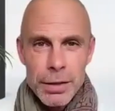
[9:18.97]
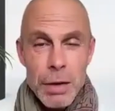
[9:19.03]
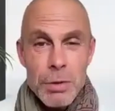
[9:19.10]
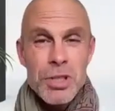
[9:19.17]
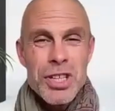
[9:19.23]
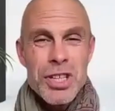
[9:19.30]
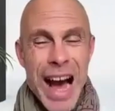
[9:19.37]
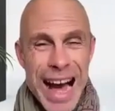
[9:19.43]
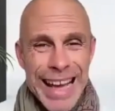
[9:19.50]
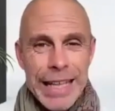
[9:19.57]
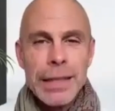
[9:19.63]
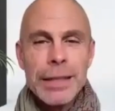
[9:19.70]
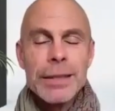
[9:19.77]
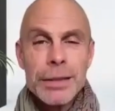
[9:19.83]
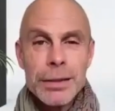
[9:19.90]
I was
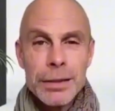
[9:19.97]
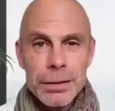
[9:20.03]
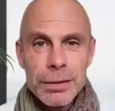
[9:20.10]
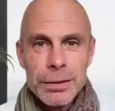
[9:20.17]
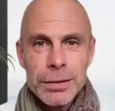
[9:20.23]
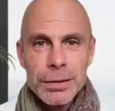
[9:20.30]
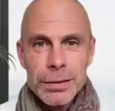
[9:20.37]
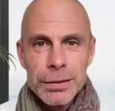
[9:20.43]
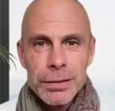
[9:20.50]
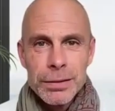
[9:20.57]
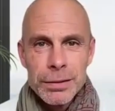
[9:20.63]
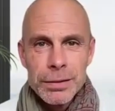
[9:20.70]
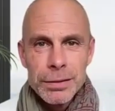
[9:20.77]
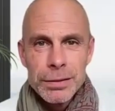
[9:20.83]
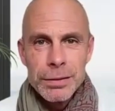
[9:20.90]
dying,
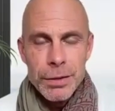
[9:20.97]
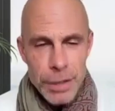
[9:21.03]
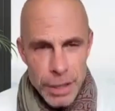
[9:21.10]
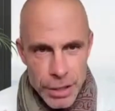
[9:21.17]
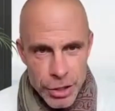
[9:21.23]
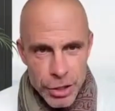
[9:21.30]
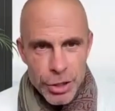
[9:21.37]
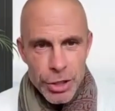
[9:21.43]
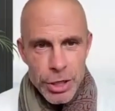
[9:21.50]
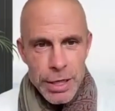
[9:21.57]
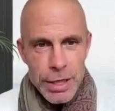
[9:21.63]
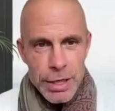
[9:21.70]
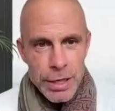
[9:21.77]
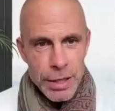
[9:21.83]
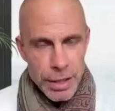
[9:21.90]

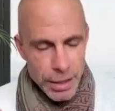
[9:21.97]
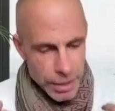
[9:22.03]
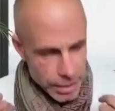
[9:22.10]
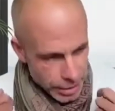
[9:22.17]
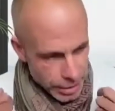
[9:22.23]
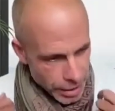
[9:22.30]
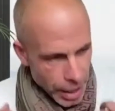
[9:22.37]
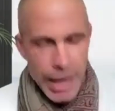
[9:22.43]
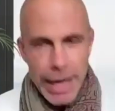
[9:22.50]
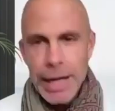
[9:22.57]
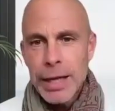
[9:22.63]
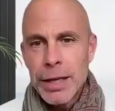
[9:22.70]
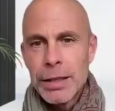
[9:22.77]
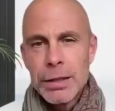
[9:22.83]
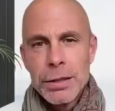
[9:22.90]
literally dying.